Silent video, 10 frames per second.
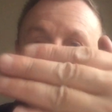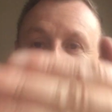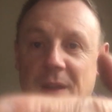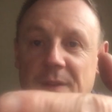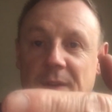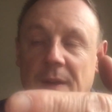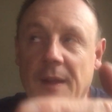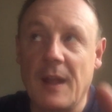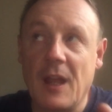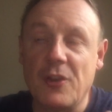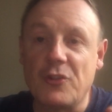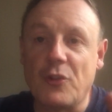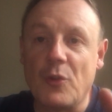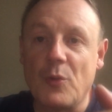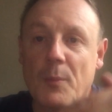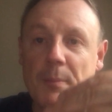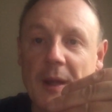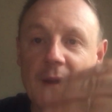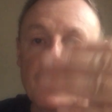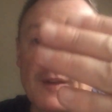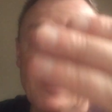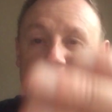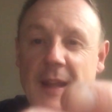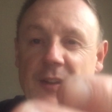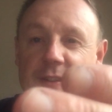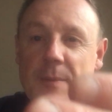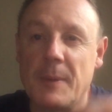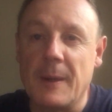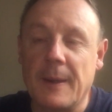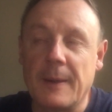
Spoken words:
bigger than it should, or bigger than it needs to be.